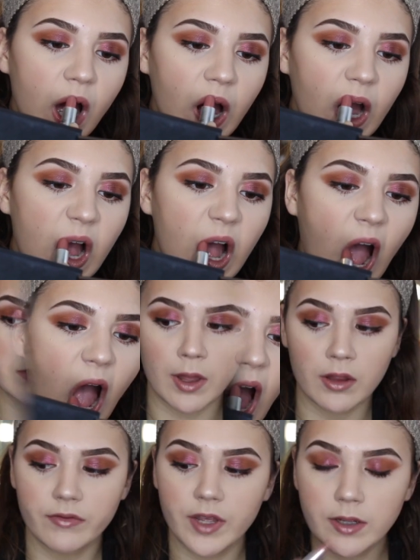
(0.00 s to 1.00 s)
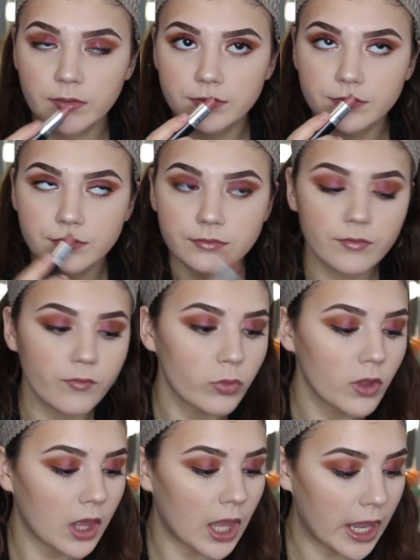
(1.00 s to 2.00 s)
I love the smell of it.
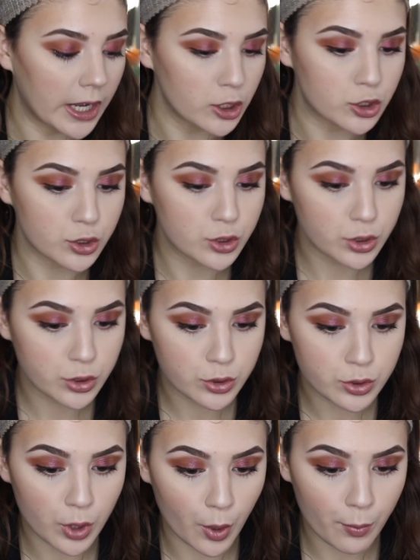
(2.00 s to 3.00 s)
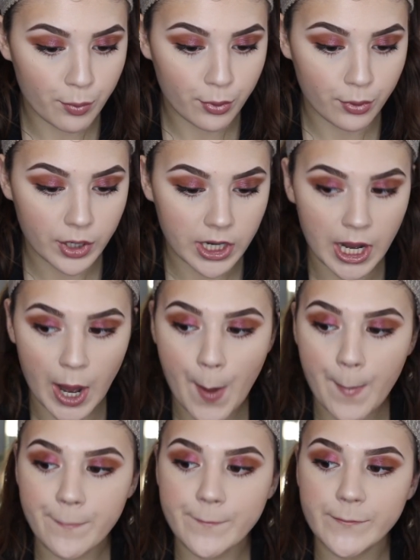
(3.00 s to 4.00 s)
And it's just so pretty.